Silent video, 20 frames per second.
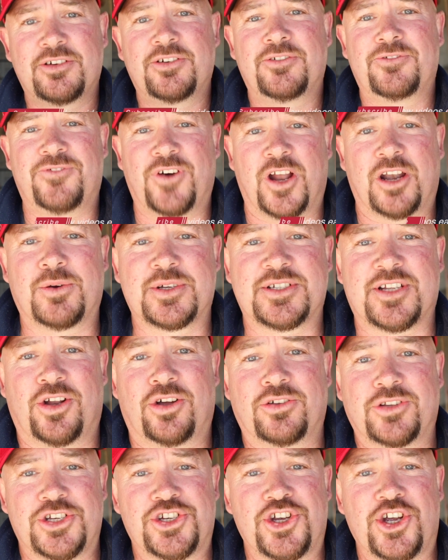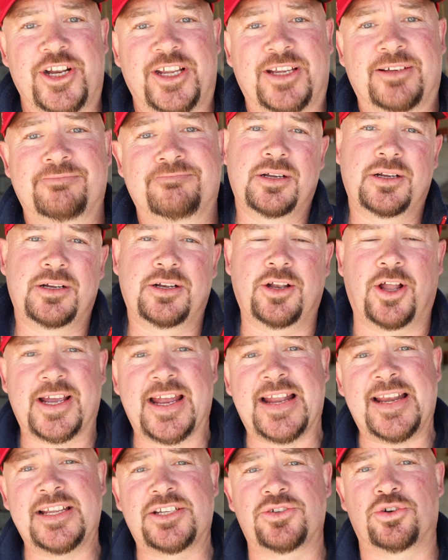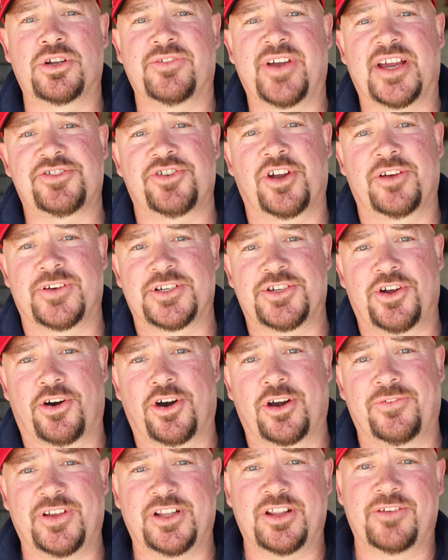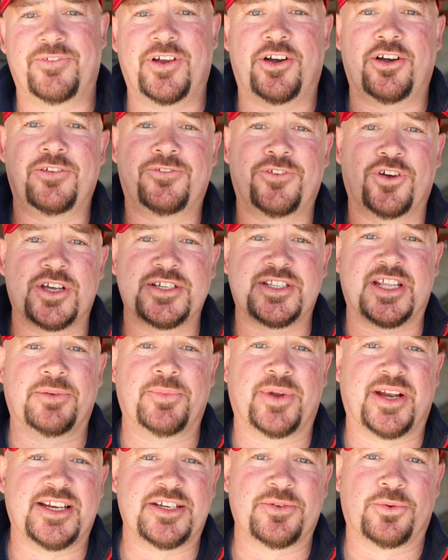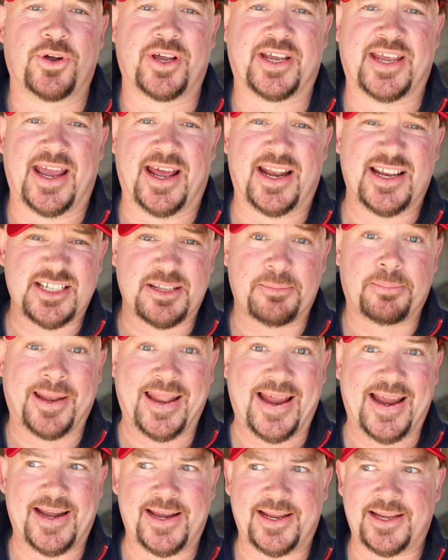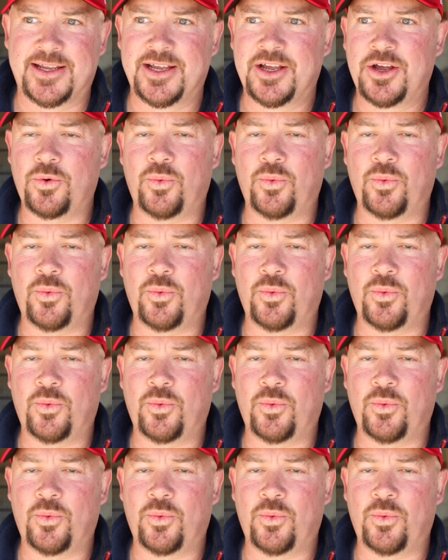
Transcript: follow us along the journey. Like any sort of astrophotography, the very first thing we need to work out is the planning.